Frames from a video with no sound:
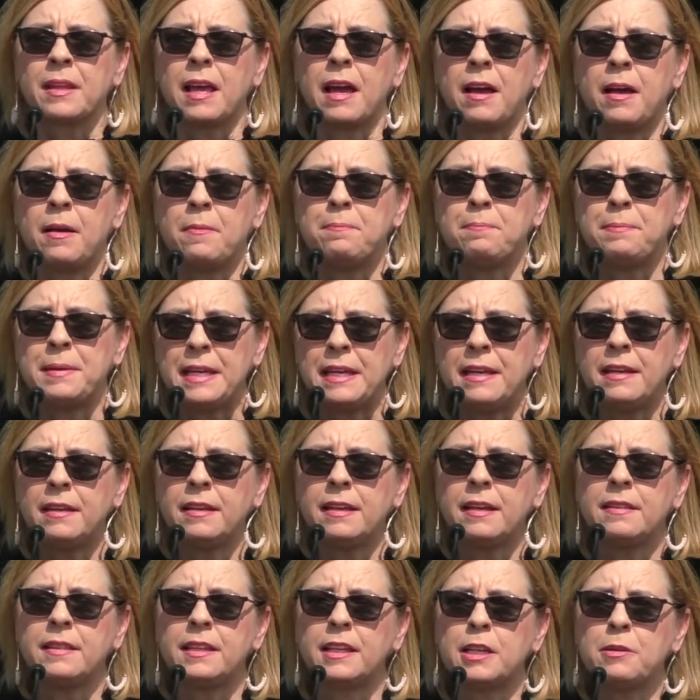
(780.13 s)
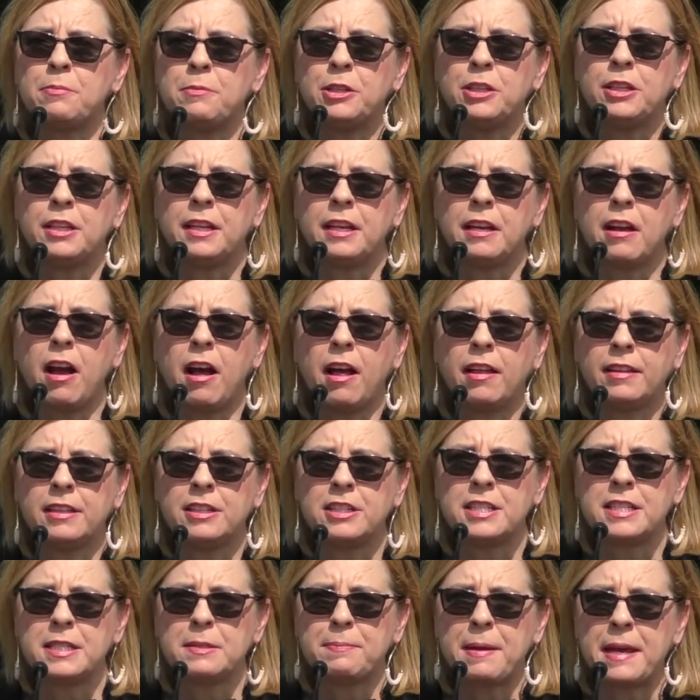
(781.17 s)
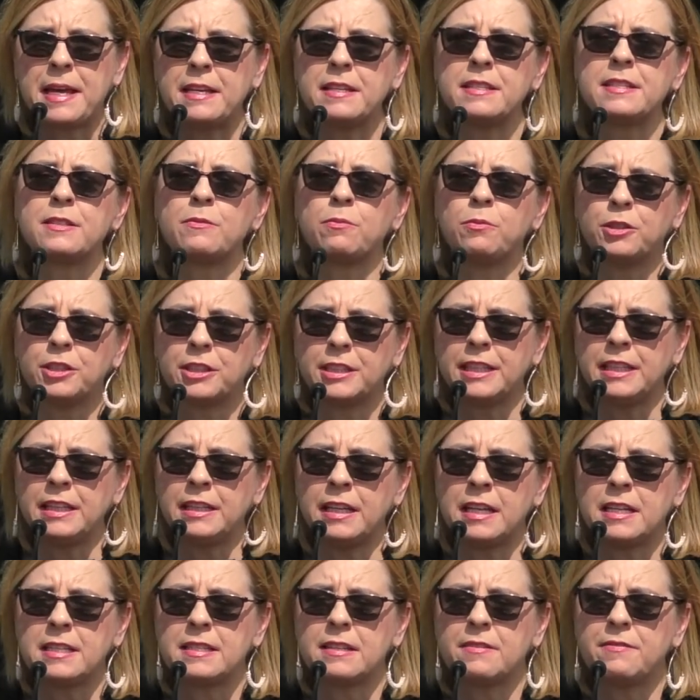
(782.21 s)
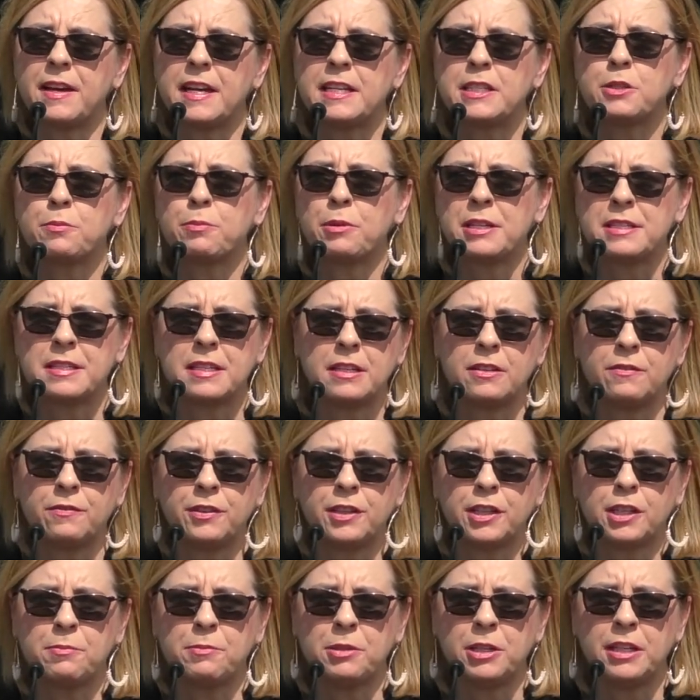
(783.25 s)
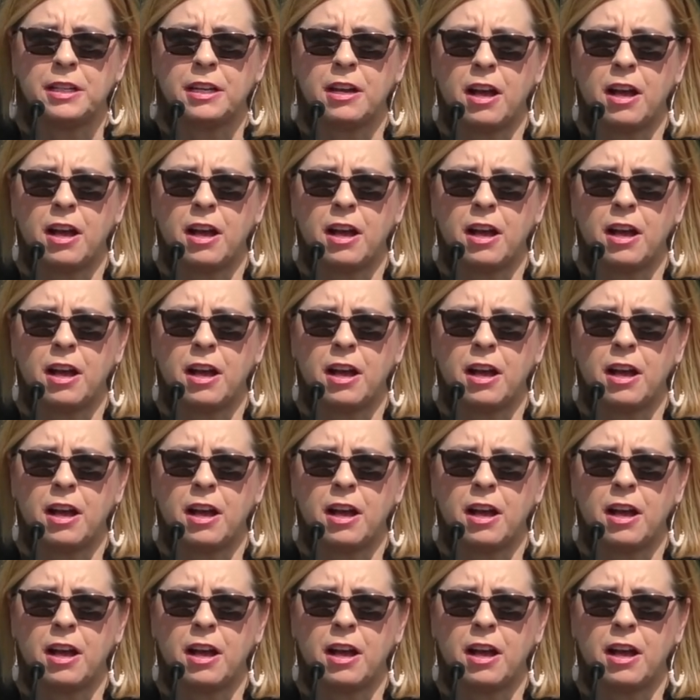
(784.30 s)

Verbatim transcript: um, being in the community college space, working as a vice president for community